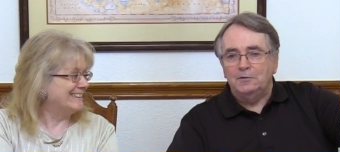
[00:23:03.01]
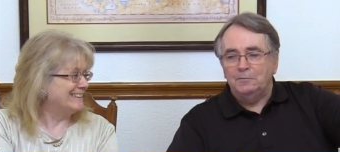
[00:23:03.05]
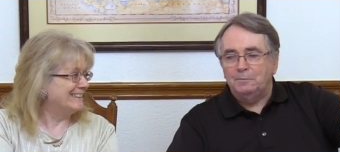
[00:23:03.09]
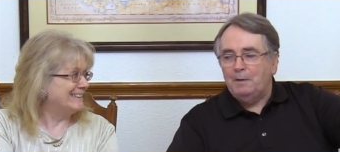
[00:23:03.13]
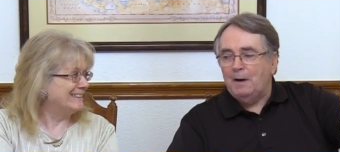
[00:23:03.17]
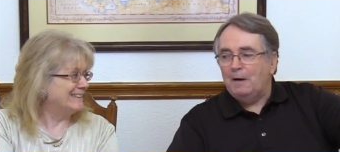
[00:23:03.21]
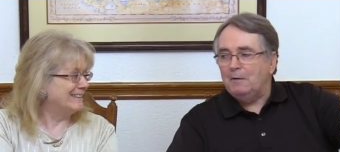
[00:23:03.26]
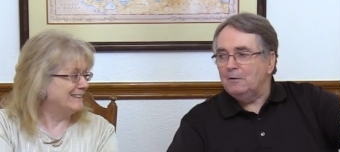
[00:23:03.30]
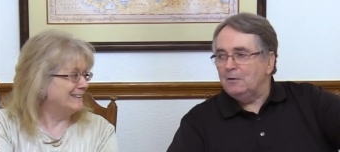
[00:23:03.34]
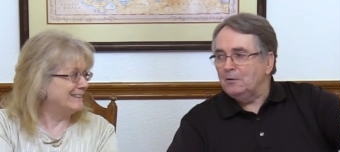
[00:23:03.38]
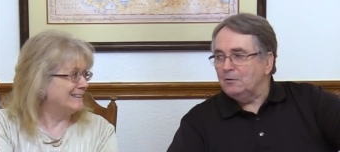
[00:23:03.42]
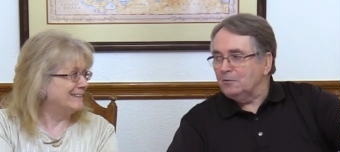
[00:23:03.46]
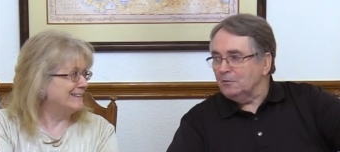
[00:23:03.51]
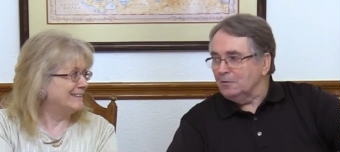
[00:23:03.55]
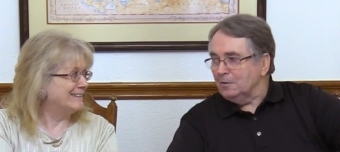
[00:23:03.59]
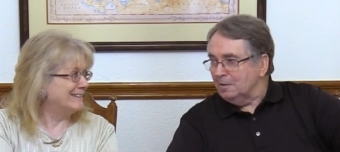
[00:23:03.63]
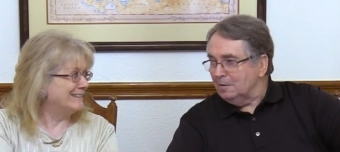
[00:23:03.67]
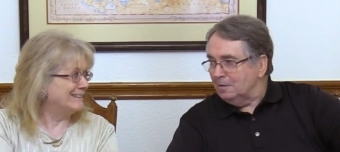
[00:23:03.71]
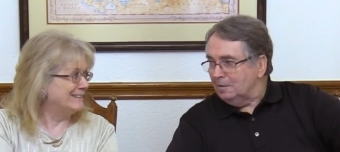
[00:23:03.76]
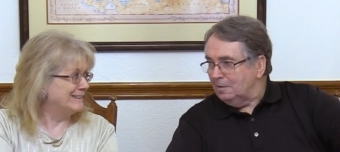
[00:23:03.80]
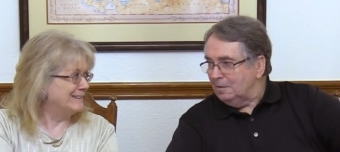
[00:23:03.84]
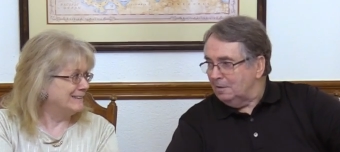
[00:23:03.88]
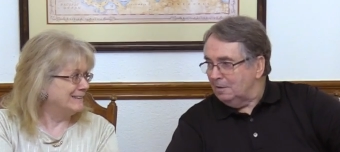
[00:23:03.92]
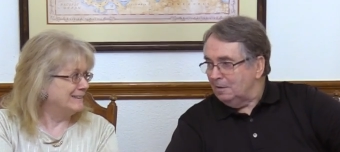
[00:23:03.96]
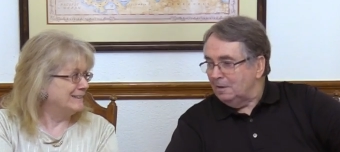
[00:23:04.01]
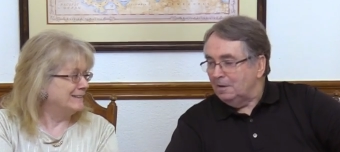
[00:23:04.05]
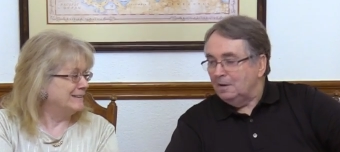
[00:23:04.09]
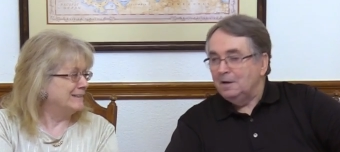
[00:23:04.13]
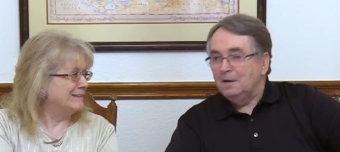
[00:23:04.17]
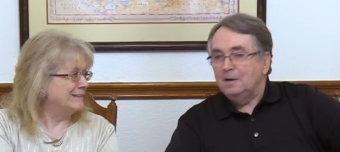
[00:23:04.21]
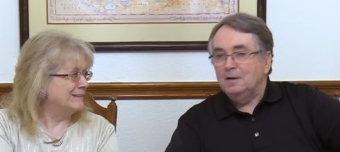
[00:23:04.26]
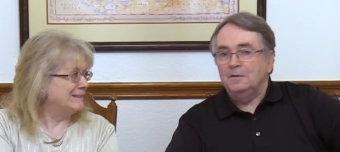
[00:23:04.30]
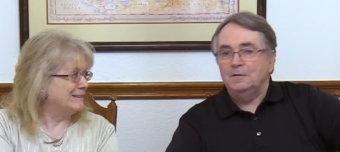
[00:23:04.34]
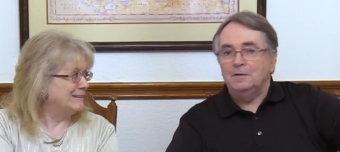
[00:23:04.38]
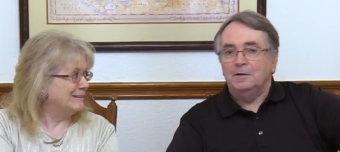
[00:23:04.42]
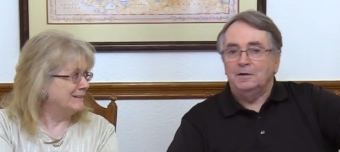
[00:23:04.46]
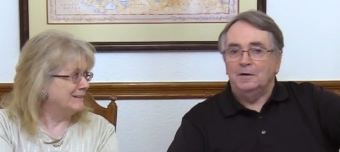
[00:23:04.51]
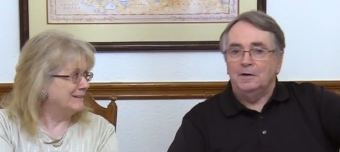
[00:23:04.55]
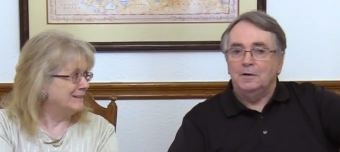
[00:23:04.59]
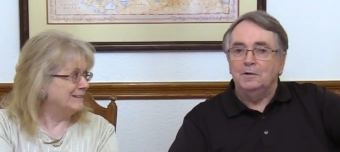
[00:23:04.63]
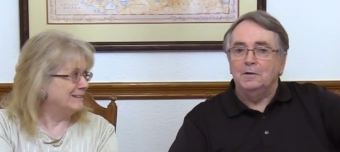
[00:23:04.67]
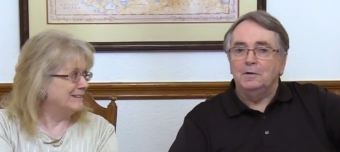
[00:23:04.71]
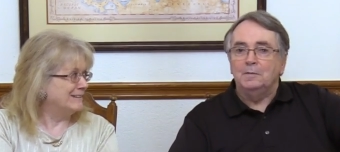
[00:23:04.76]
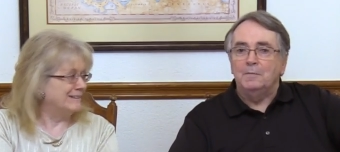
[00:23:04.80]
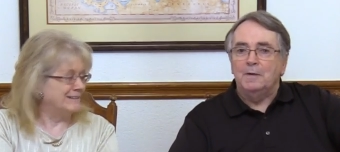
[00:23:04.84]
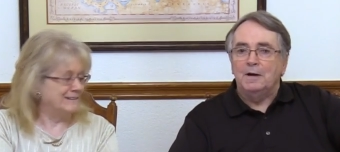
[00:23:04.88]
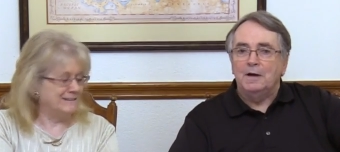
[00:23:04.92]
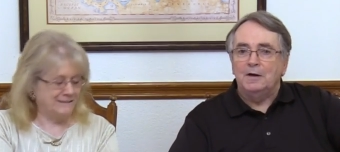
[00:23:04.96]
Speaker 1: is perishing, the
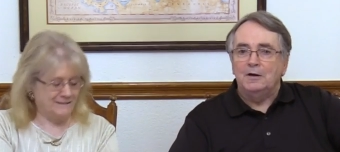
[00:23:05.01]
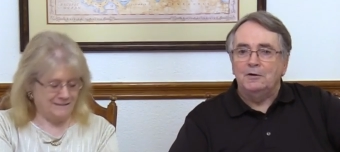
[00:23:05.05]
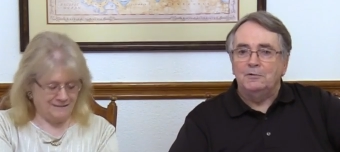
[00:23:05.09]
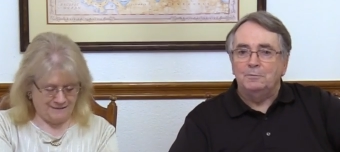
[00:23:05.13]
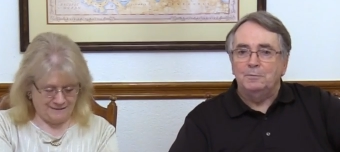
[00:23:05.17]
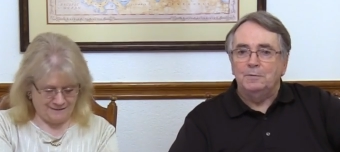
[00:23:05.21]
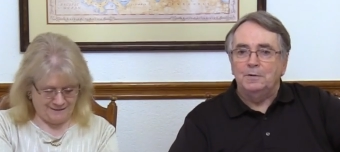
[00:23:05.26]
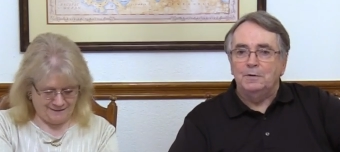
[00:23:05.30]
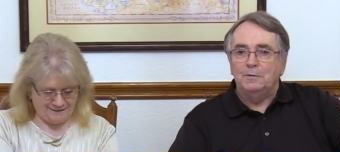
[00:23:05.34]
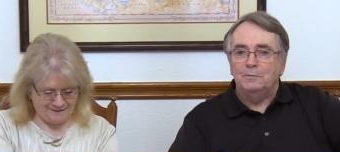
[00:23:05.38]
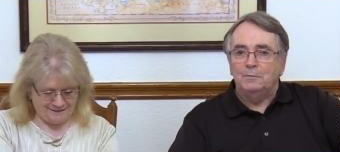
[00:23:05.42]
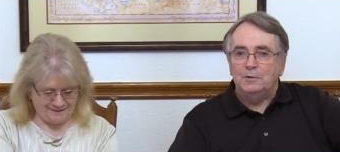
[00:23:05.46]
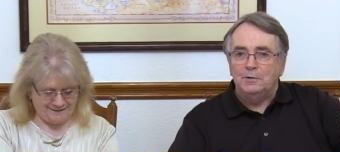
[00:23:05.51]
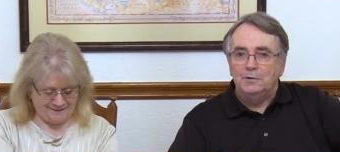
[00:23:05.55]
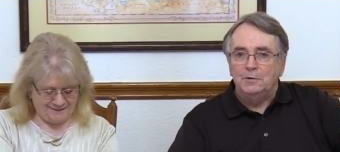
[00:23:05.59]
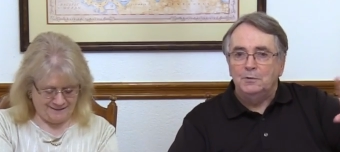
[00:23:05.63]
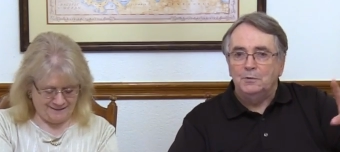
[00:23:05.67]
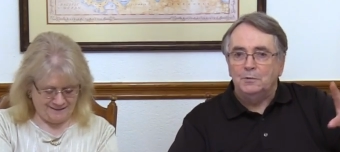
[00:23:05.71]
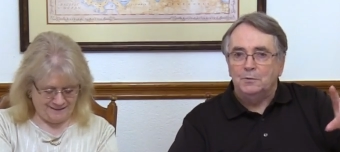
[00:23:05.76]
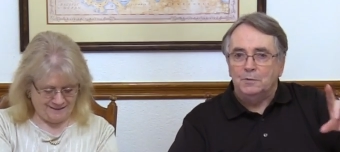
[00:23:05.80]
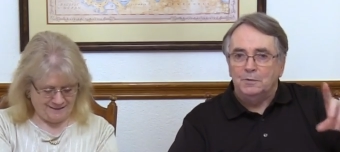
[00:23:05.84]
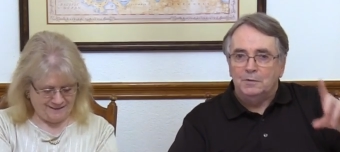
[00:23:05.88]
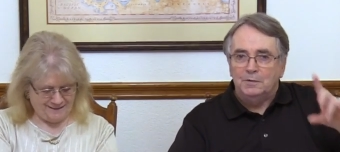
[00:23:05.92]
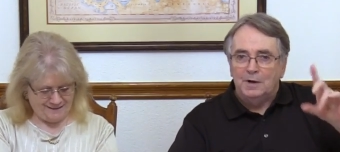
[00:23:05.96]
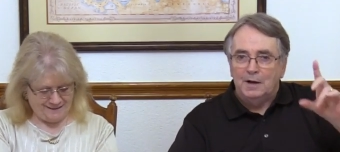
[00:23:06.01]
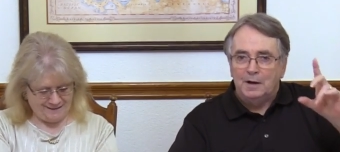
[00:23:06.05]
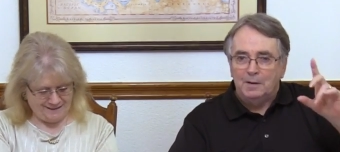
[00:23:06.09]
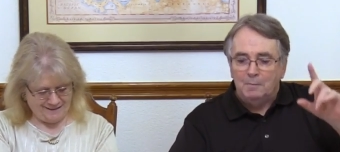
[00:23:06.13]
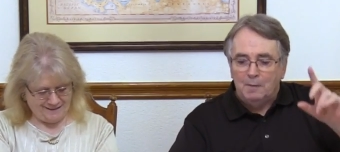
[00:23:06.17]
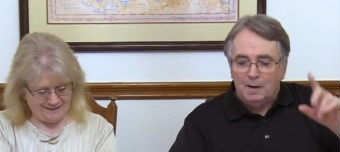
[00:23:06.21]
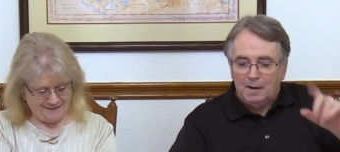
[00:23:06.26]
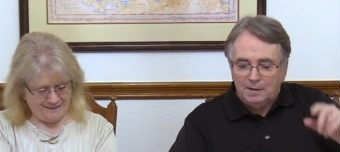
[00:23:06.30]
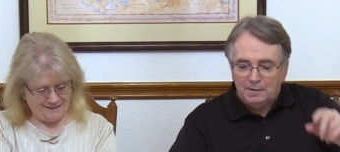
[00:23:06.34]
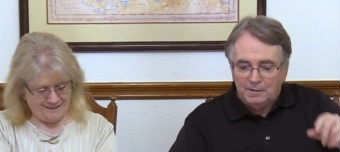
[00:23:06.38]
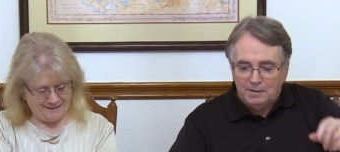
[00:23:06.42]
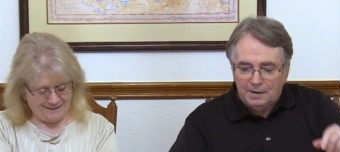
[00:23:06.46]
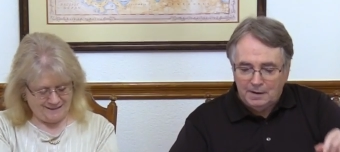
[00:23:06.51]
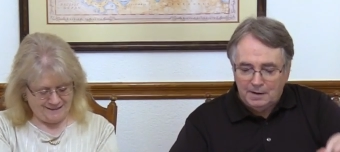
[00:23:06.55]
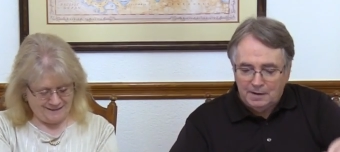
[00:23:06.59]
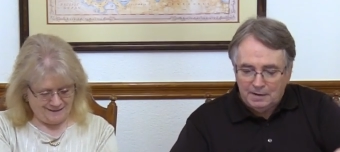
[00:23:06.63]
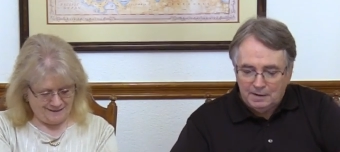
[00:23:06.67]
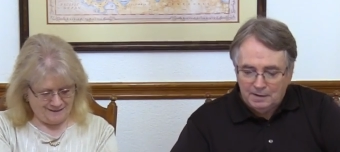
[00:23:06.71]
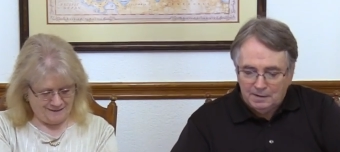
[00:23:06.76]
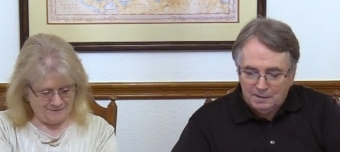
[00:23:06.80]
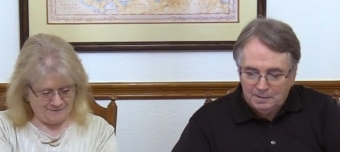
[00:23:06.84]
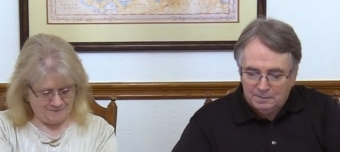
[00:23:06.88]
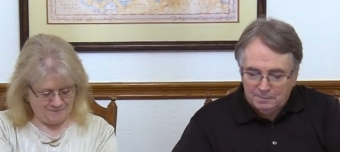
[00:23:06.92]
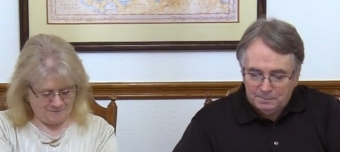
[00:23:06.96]
inner man is being renewed day by
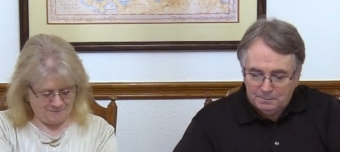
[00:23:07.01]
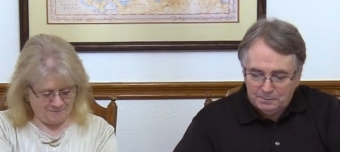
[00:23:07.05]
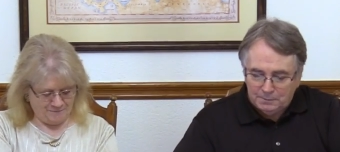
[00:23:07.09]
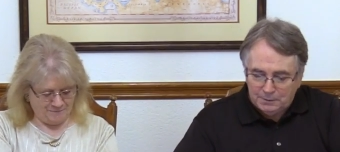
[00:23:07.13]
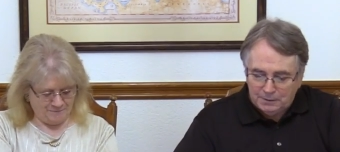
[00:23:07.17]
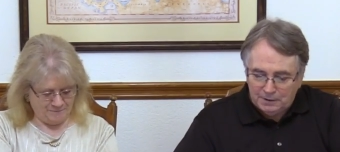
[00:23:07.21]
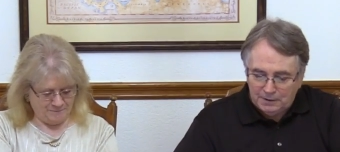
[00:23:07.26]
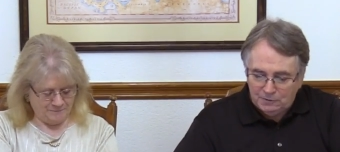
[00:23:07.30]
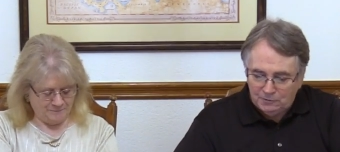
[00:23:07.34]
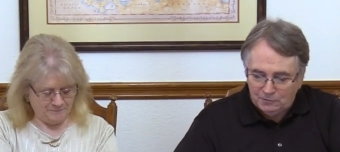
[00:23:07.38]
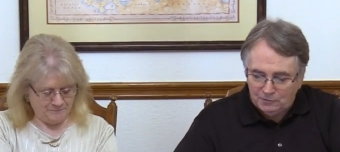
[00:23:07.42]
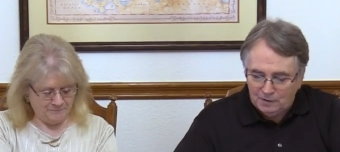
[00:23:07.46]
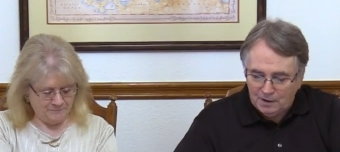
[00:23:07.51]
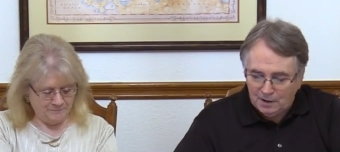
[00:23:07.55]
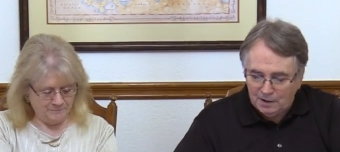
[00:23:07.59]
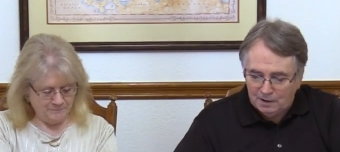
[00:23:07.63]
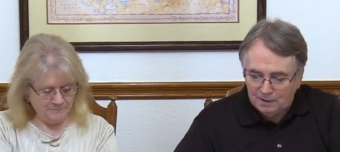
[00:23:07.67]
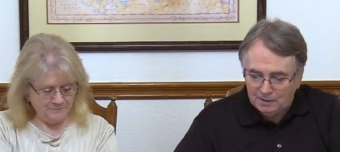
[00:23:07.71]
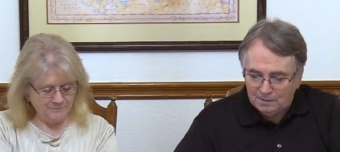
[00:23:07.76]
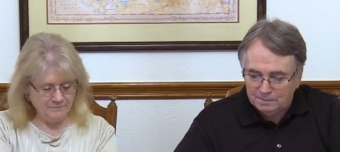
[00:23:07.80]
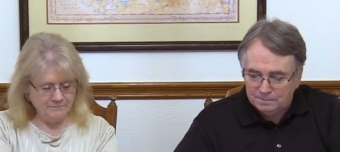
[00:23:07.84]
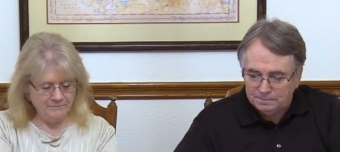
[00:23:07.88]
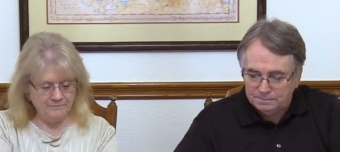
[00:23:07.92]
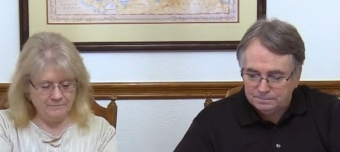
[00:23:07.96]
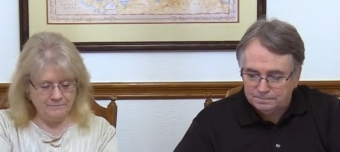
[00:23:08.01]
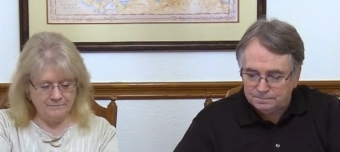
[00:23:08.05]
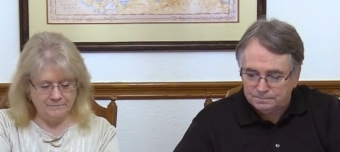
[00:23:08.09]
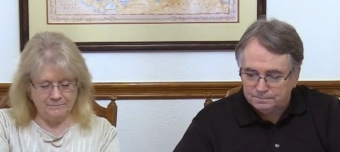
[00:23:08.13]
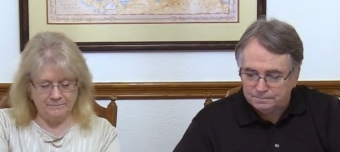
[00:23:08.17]
day. Praise God.